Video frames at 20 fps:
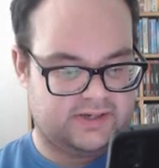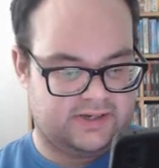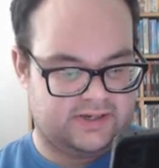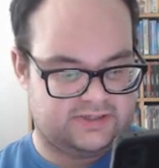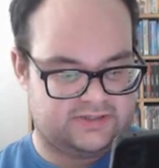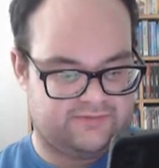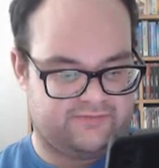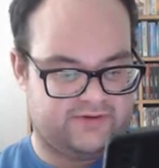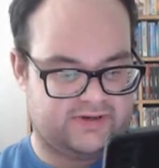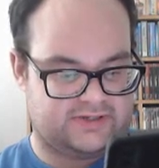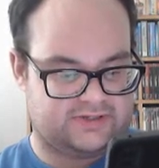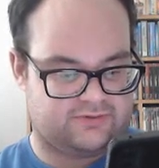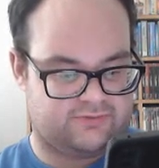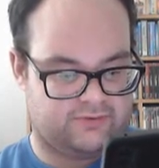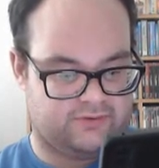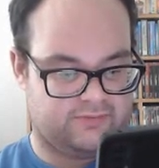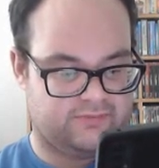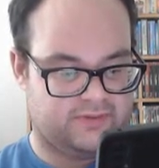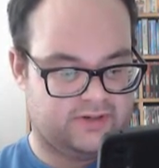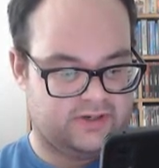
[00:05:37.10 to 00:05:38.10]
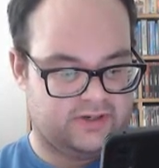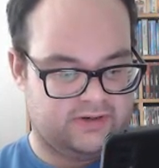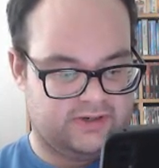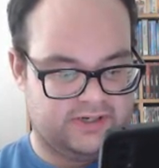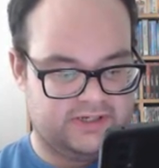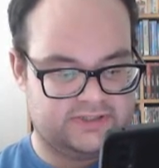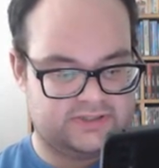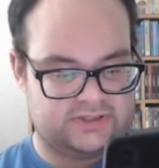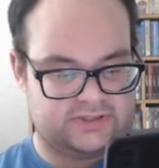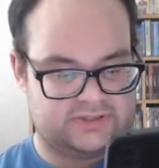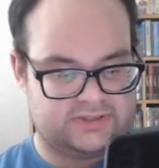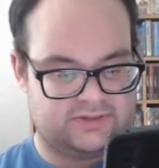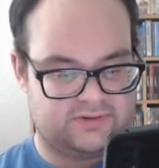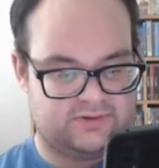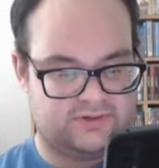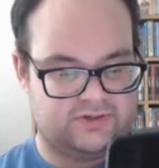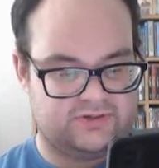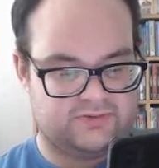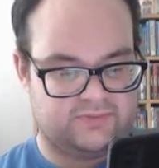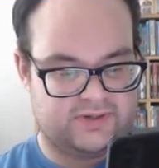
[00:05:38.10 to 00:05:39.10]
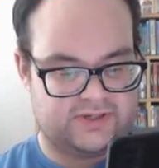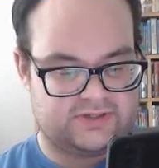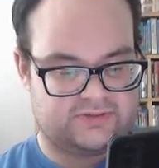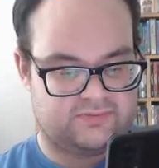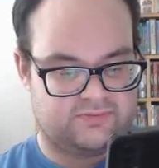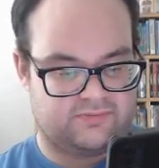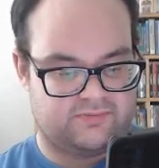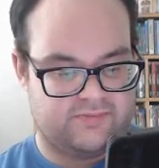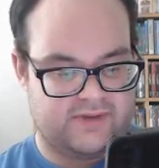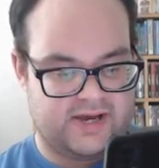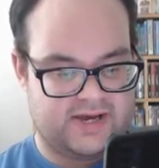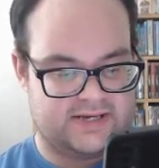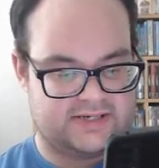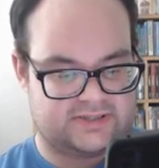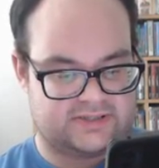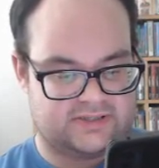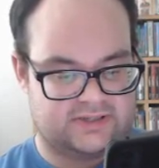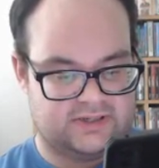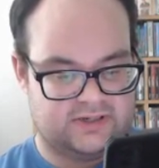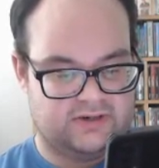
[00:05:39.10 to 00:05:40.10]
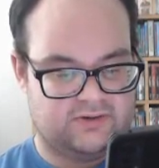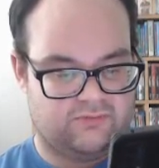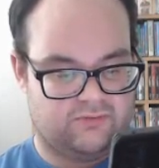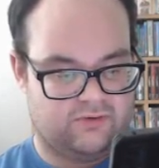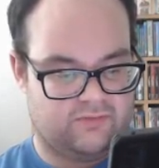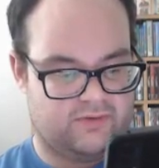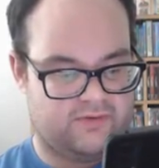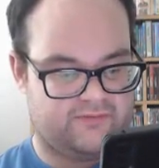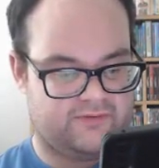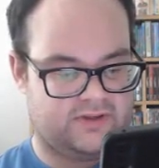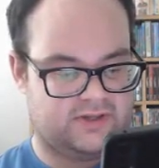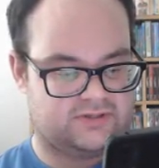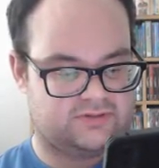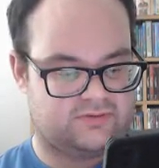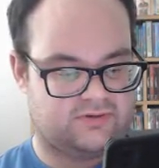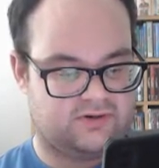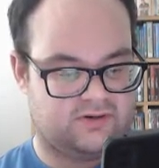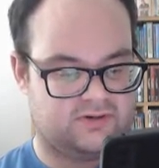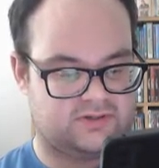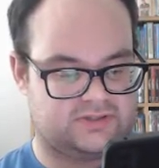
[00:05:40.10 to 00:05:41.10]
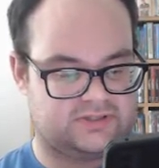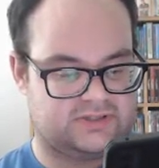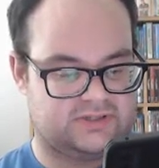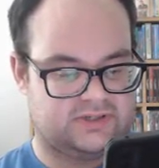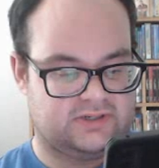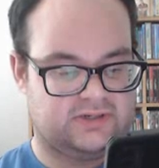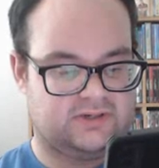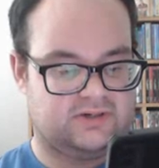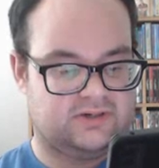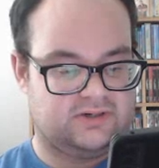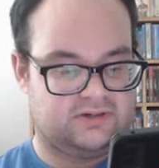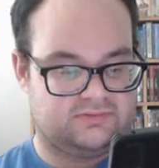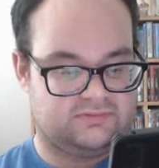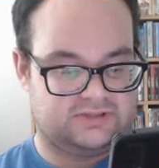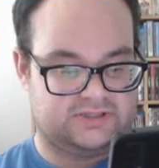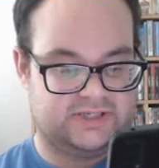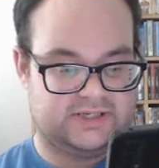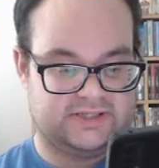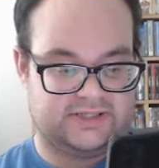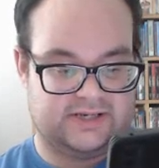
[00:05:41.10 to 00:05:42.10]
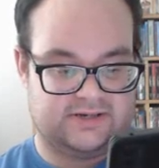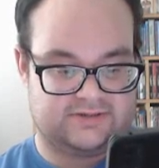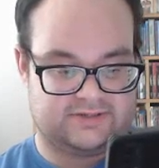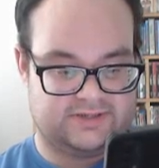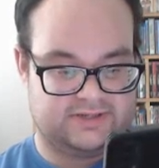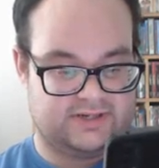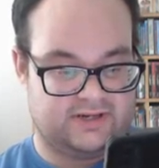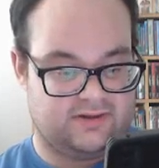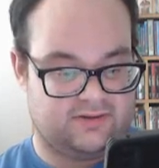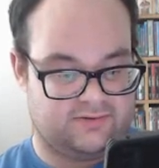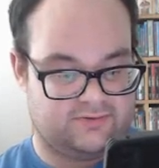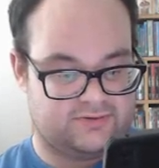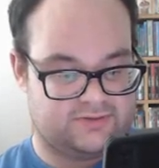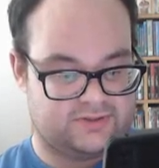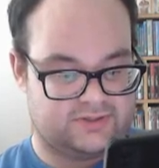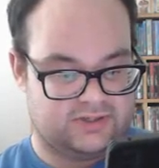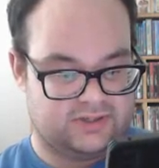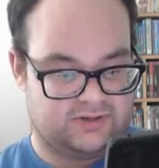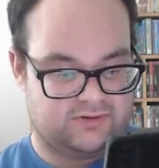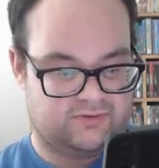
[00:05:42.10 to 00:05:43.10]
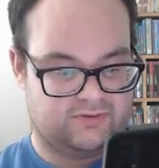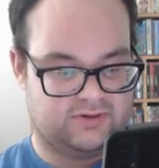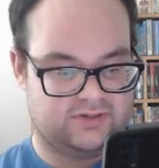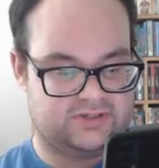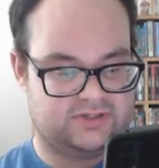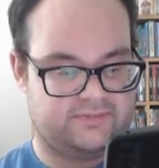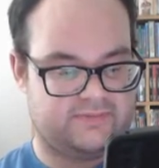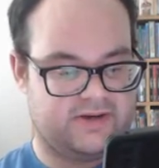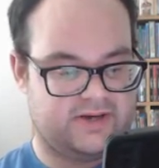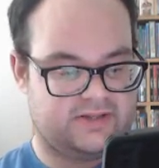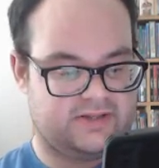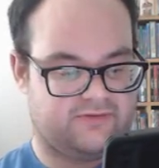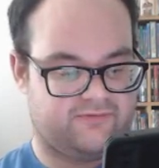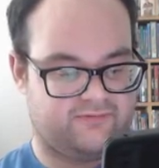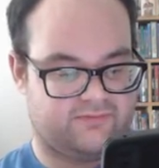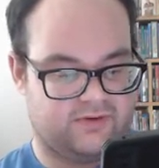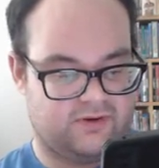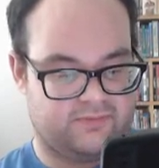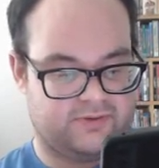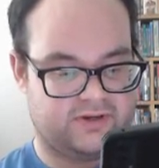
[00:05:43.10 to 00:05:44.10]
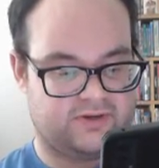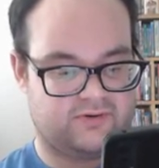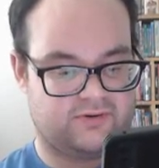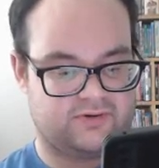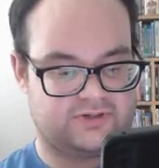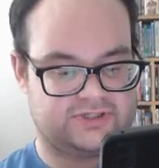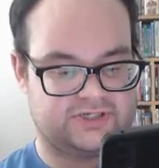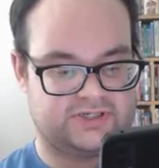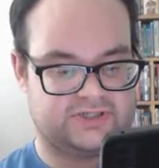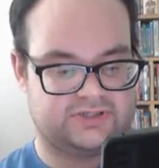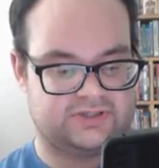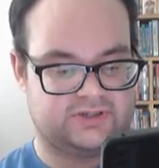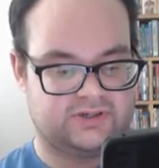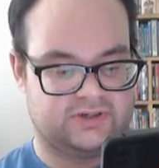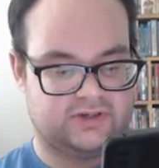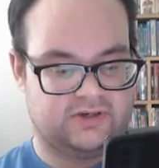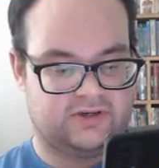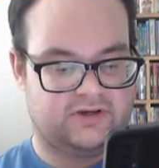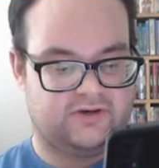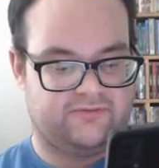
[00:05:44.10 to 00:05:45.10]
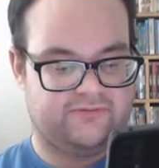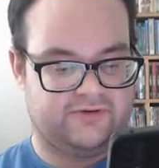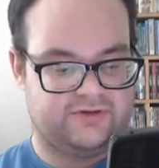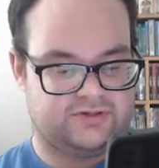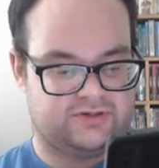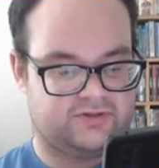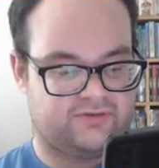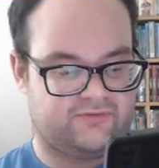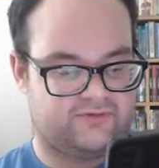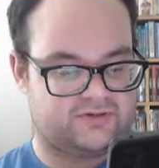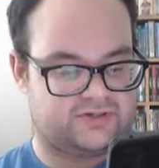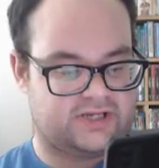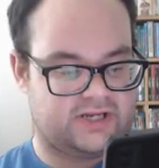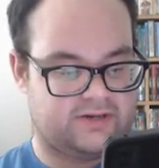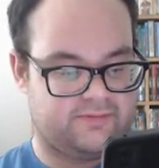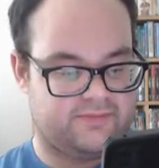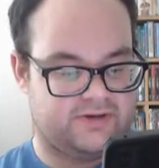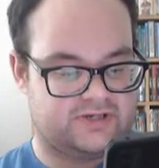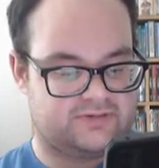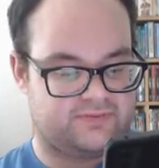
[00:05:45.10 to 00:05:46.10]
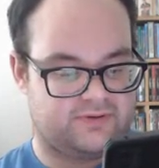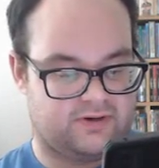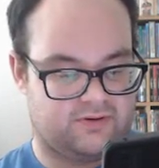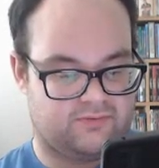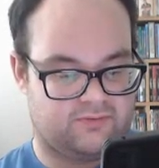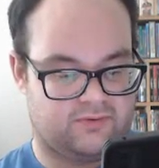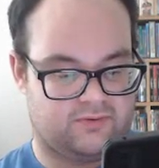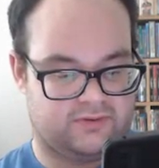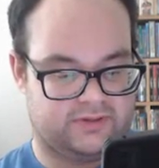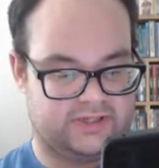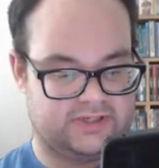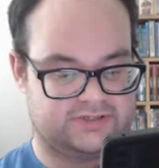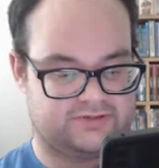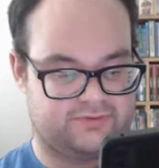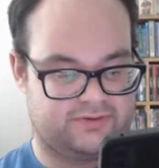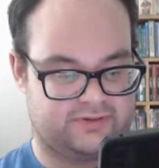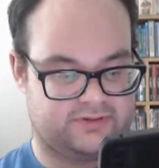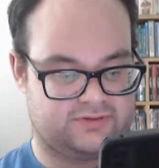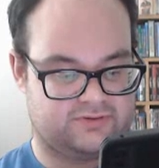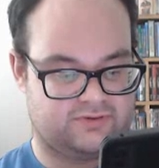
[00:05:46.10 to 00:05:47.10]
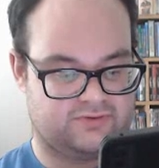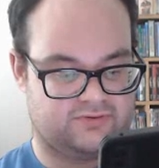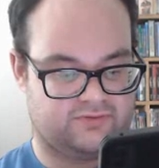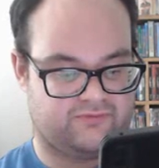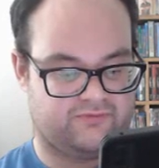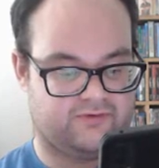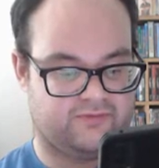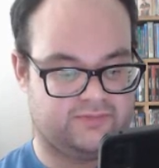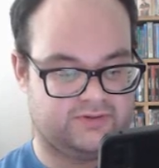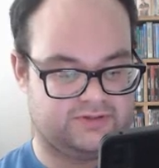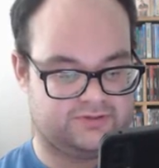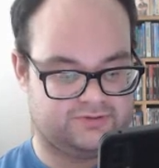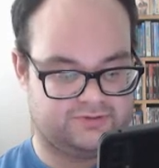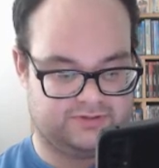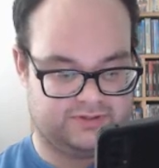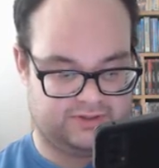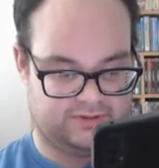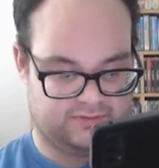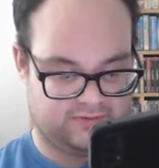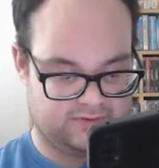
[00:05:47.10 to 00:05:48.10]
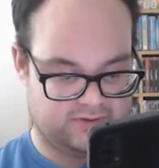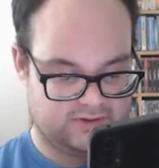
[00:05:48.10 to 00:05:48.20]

His effects group. Each of the single-use masks, one by also cost $10,000. According to May, the opening car chase featured the first cannon-based role in the history of the Toronto film industry.